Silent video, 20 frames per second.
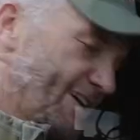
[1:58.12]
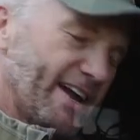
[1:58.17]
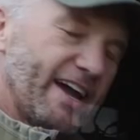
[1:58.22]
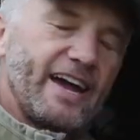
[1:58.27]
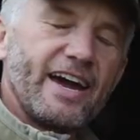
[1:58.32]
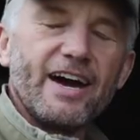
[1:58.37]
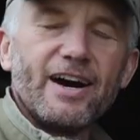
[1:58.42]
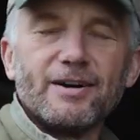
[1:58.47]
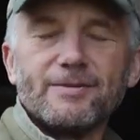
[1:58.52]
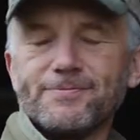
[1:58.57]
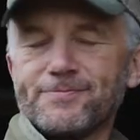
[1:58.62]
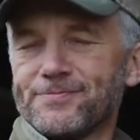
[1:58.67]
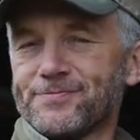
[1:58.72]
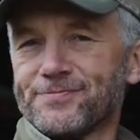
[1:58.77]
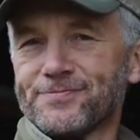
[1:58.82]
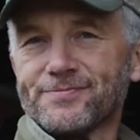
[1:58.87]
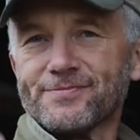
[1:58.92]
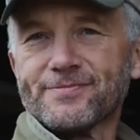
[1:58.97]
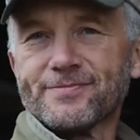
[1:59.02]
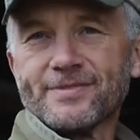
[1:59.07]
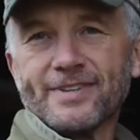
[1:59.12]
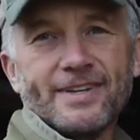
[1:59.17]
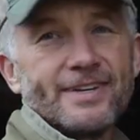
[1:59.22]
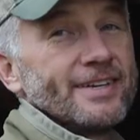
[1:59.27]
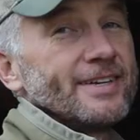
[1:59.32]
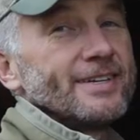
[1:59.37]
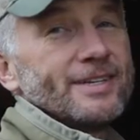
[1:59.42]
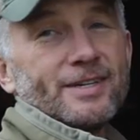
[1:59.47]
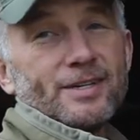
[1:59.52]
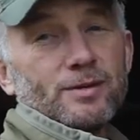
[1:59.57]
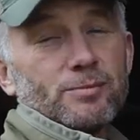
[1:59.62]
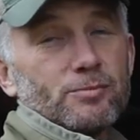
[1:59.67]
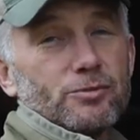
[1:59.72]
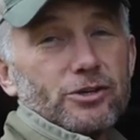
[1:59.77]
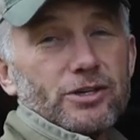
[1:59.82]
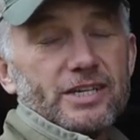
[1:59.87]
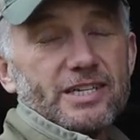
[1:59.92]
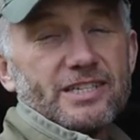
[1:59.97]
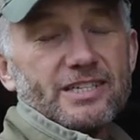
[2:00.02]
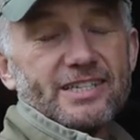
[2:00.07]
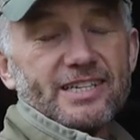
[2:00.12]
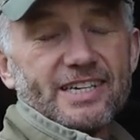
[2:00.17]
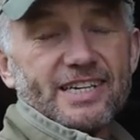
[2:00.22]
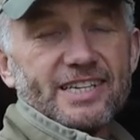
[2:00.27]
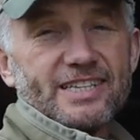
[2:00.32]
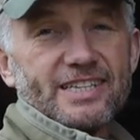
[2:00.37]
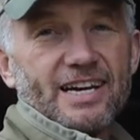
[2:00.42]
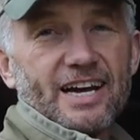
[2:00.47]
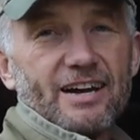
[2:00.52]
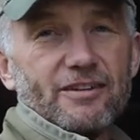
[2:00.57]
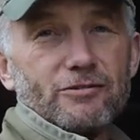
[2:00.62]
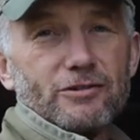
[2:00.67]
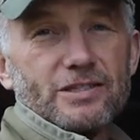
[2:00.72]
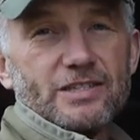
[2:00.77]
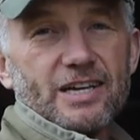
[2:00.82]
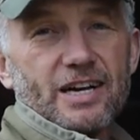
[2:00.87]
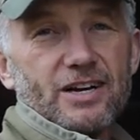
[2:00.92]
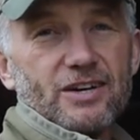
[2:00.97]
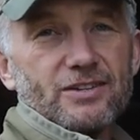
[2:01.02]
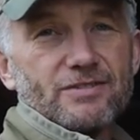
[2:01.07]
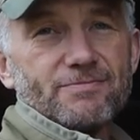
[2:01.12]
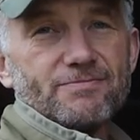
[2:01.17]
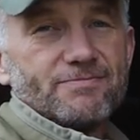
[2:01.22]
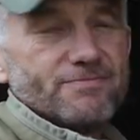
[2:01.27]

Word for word: Anyhow, pretty easy to get the ivories out